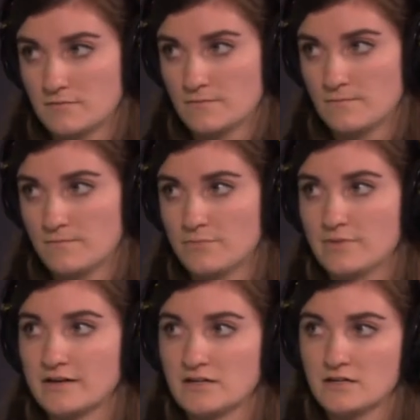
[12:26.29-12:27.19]
Mm-hmm.
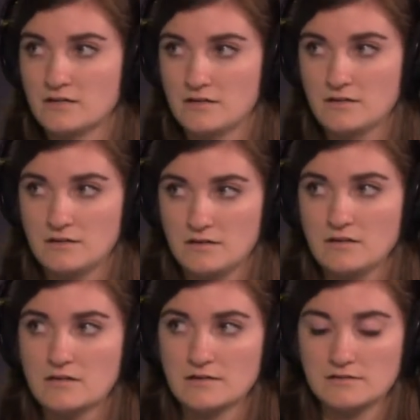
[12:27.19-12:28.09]
Like he he
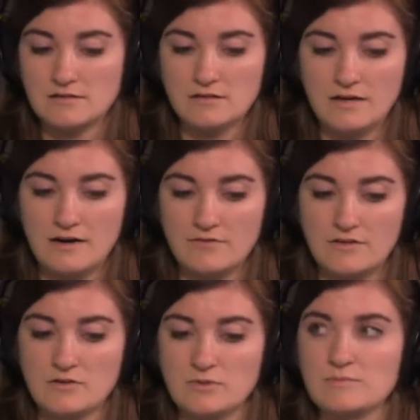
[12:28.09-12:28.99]
thinks that
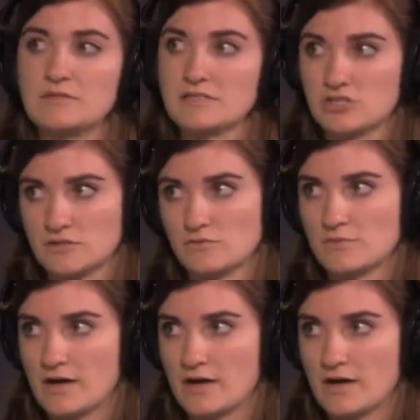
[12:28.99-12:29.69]
everything was malicious from the